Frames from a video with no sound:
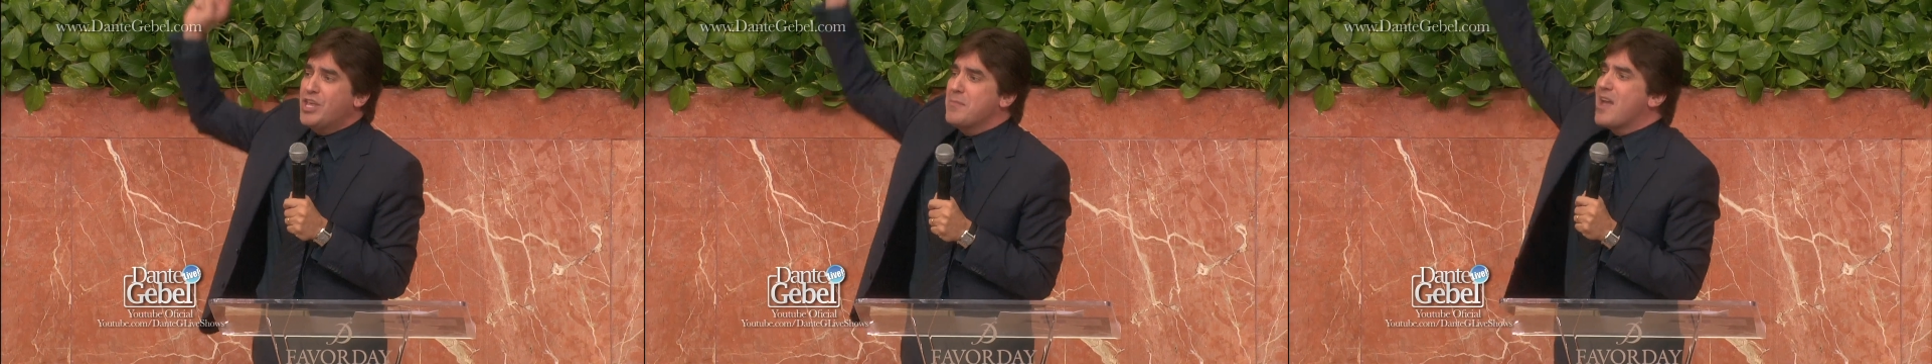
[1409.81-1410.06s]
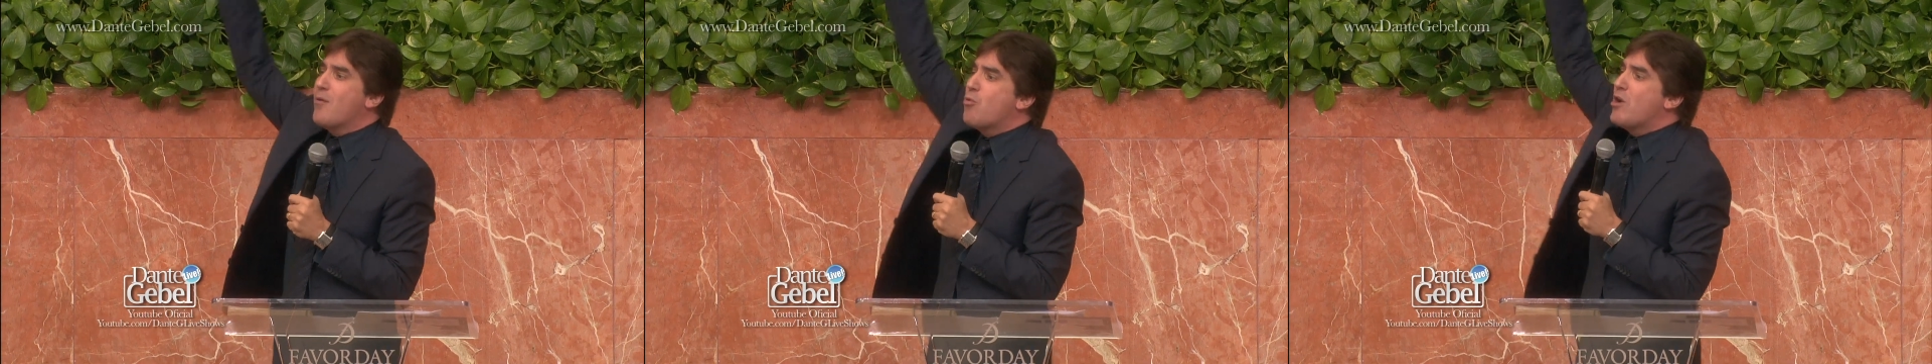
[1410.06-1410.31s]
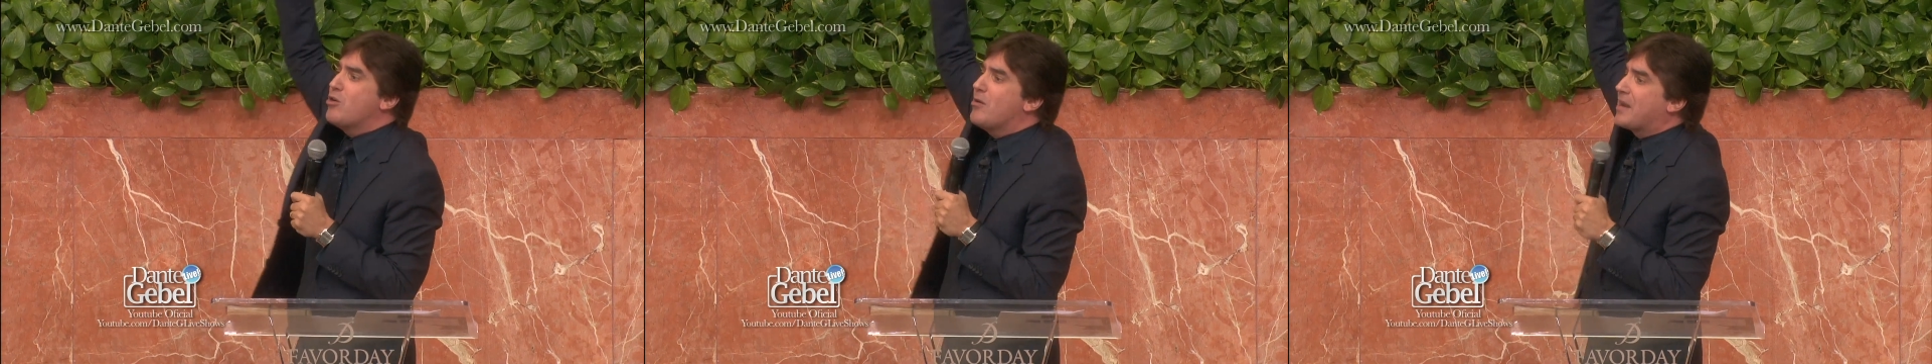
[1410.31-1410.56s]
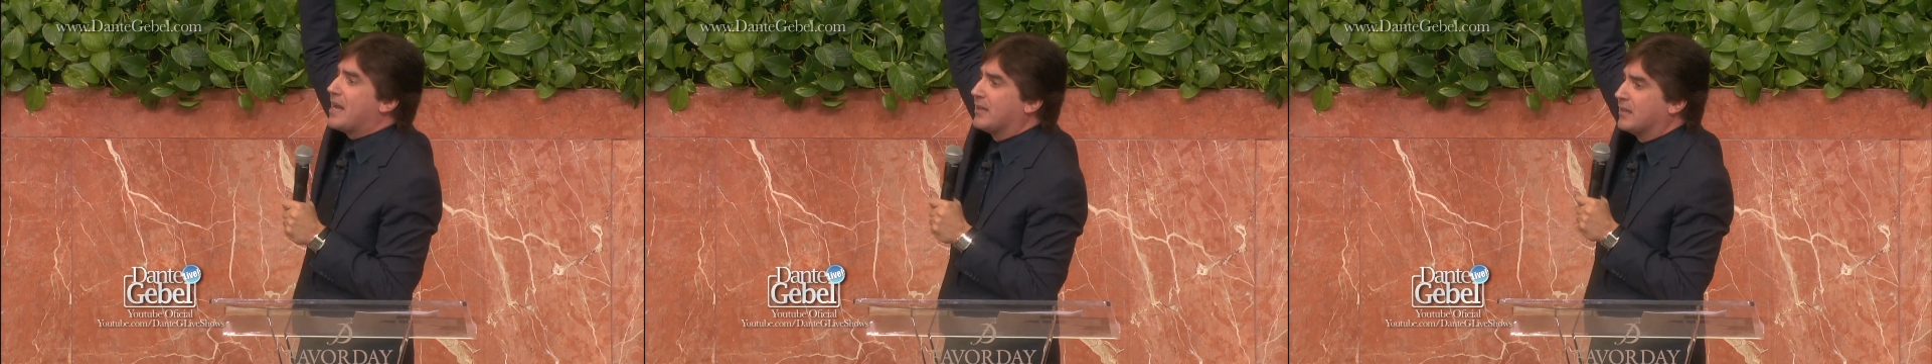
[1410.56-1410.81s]
by the
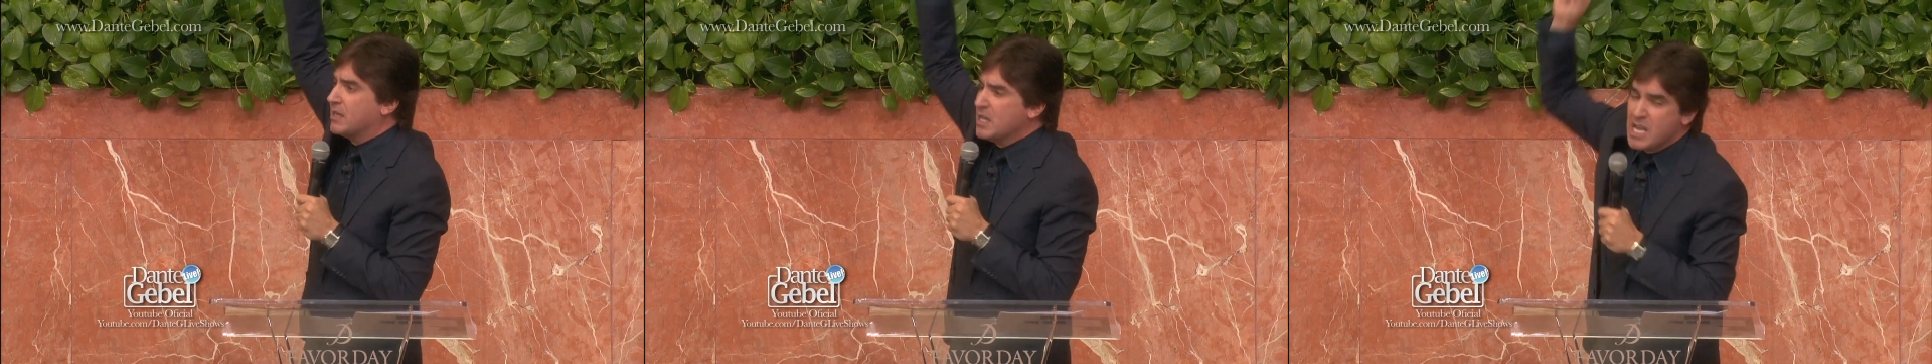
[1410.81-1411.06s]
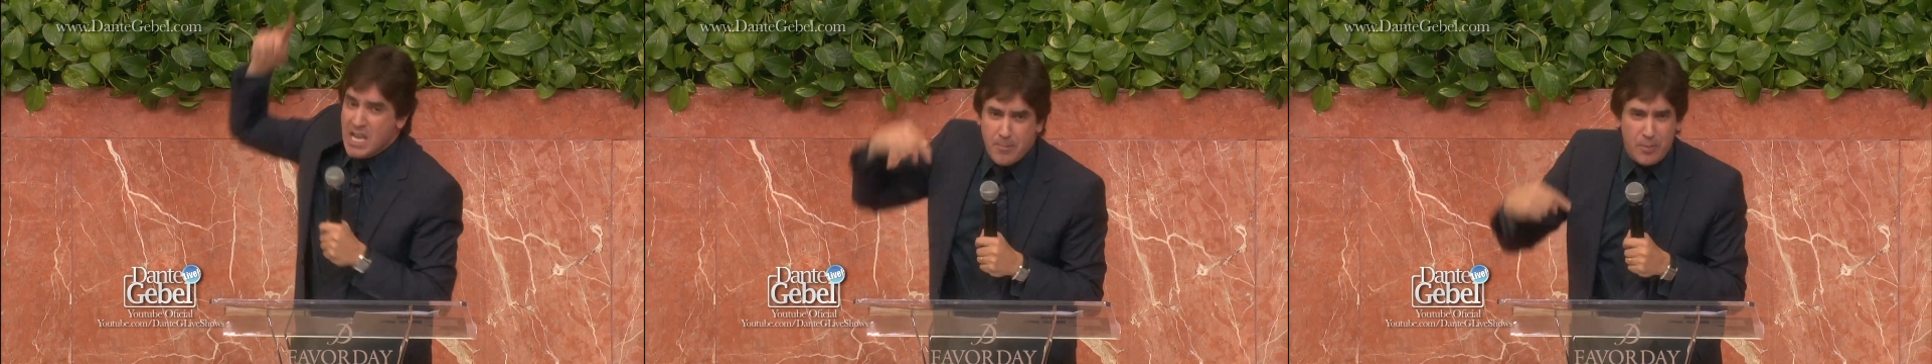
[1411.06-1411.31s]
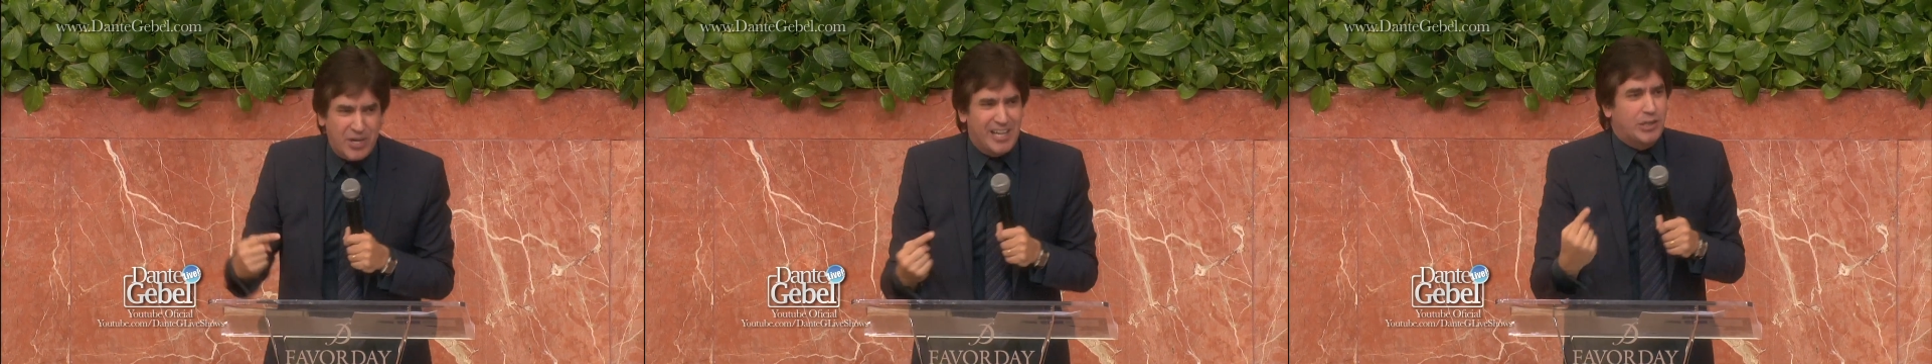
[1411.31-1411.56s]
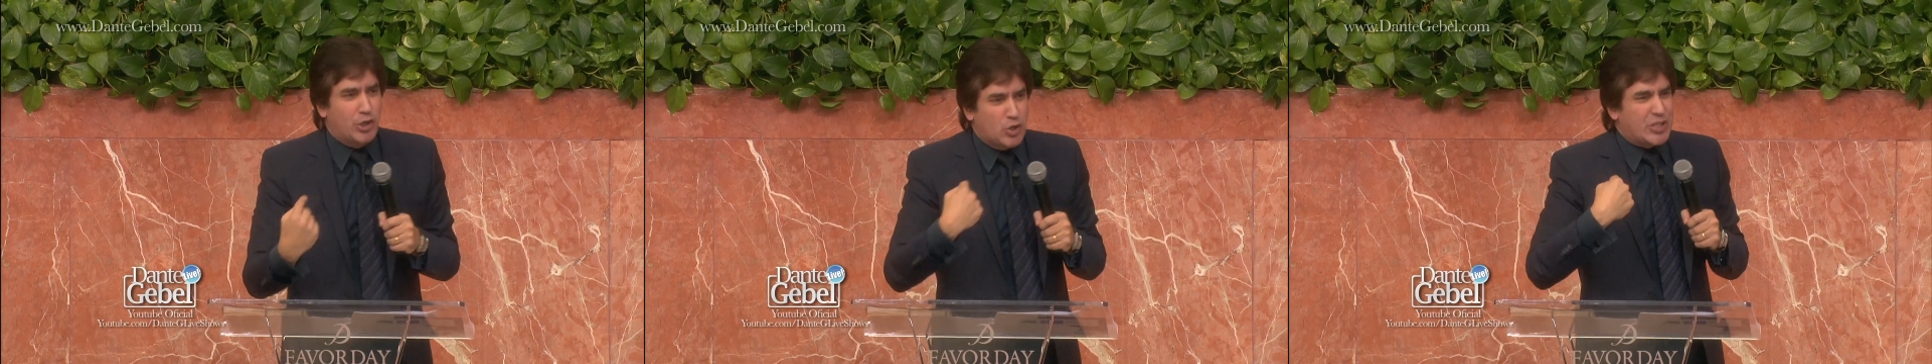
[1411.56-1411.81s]
God of my grandfather
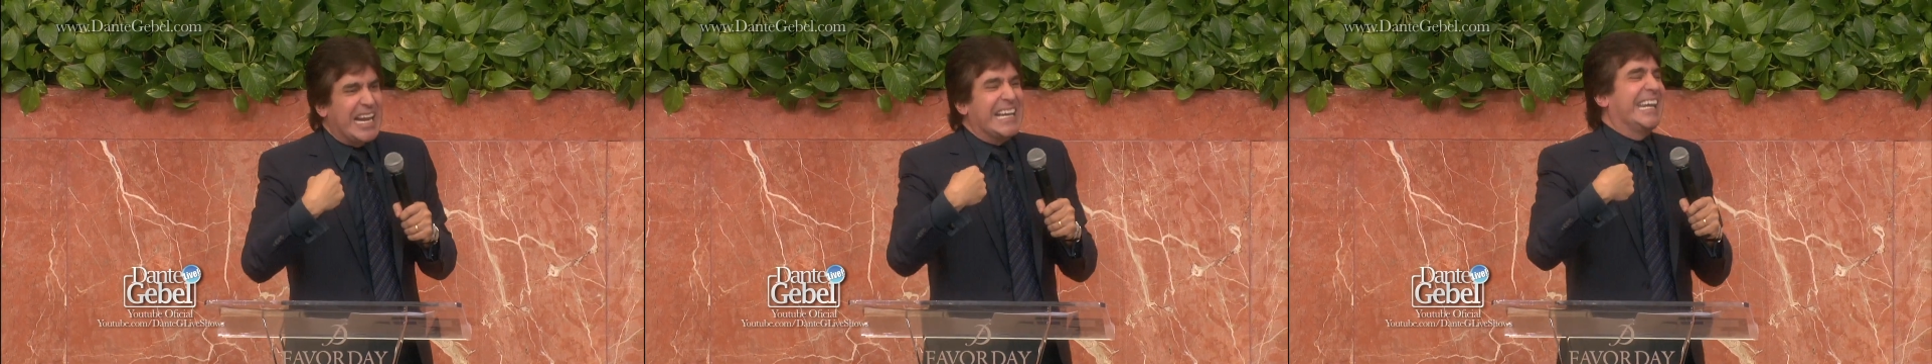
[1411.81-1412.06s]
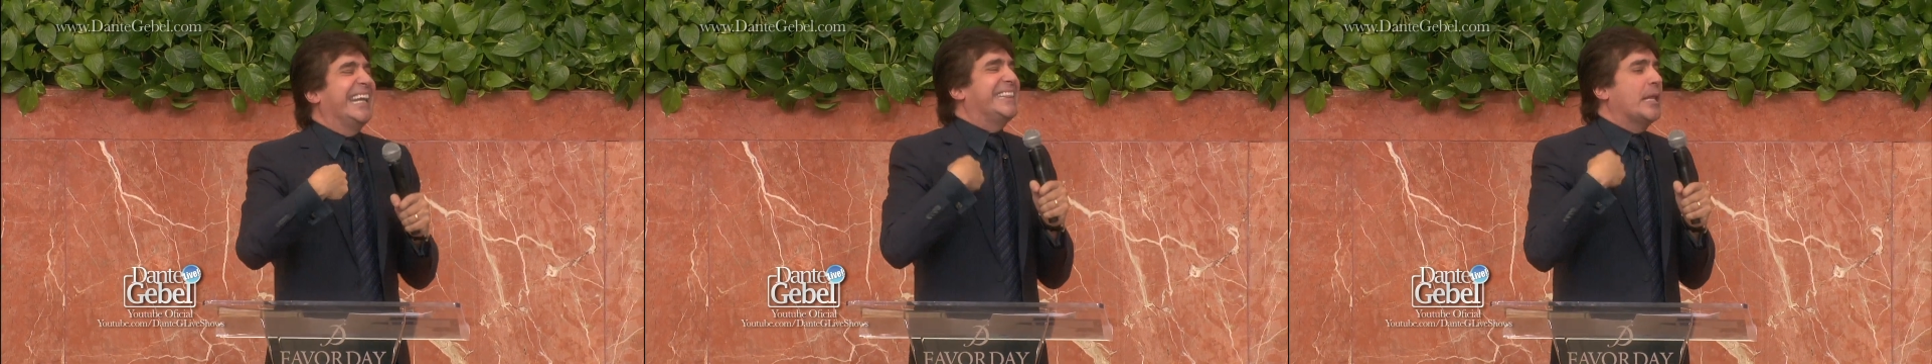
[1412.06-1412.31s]
Abraham,